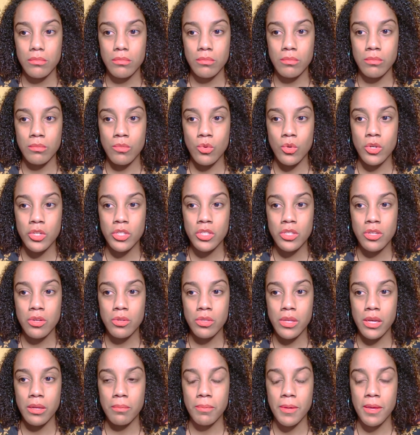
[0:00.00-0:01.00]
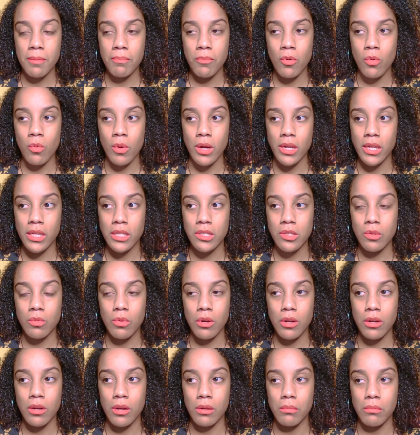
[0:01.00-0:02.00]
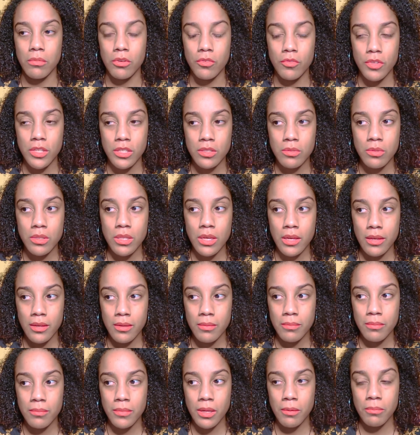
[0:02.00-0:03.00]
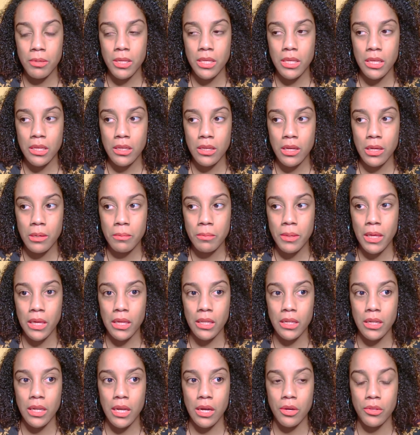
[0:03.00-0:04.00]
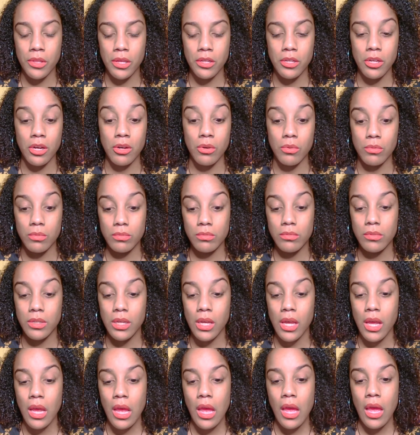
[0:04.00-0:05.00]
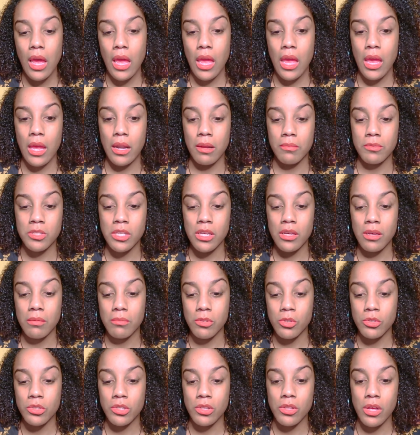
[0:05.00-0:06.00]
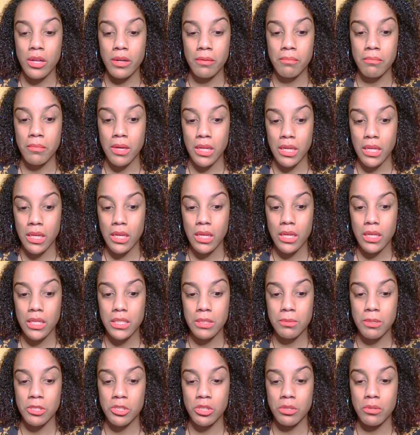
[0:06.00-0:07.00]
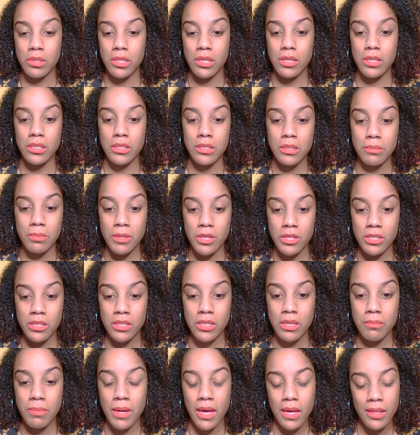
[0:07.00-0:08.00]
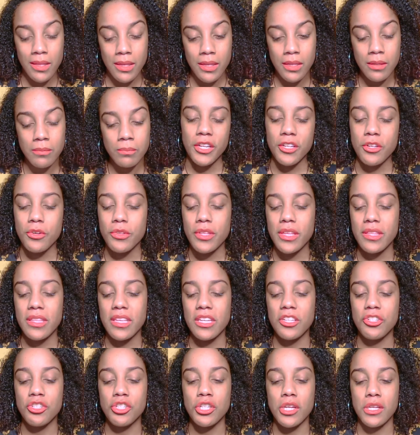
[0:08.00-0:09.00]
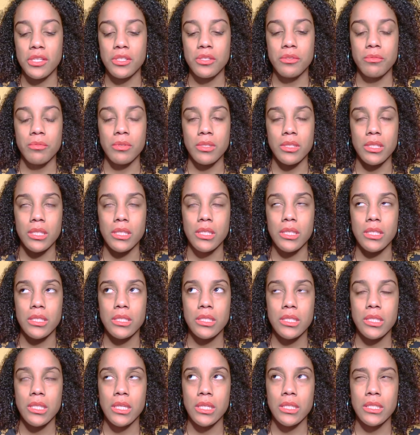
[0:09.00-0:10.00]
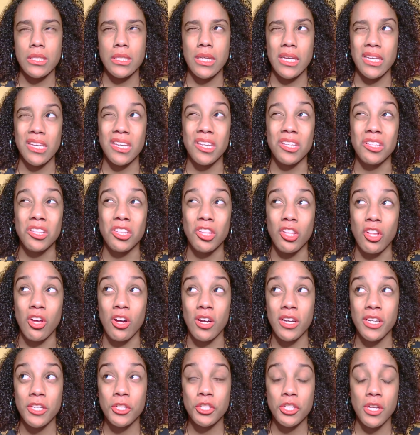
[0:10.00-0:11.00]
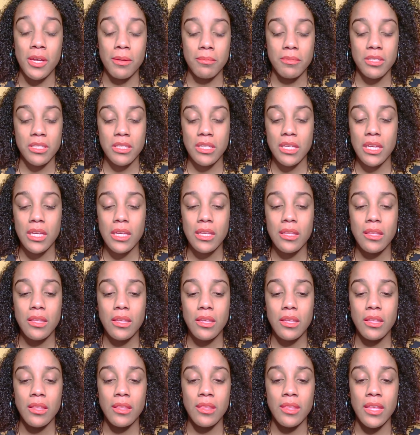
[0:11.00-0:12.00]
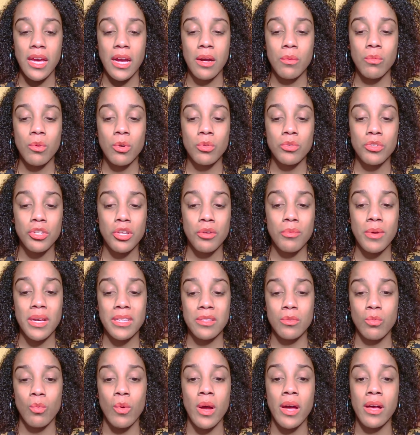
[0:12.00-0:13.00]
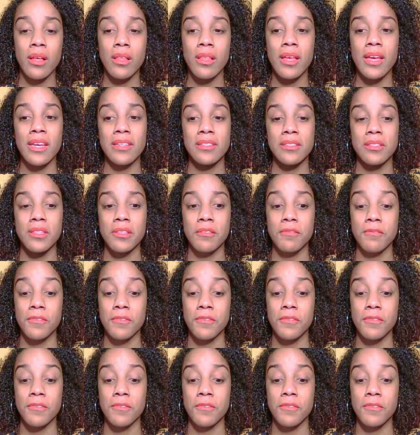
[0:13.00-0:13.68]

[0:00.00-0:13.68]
more so like people wanting to work on movies with him, I'm picking up, and now they don't. And I'm seeing him lose a lot of money, especially with the conspiracy palette. I know that they just released the second launch. I'm seeing that won't do as well as the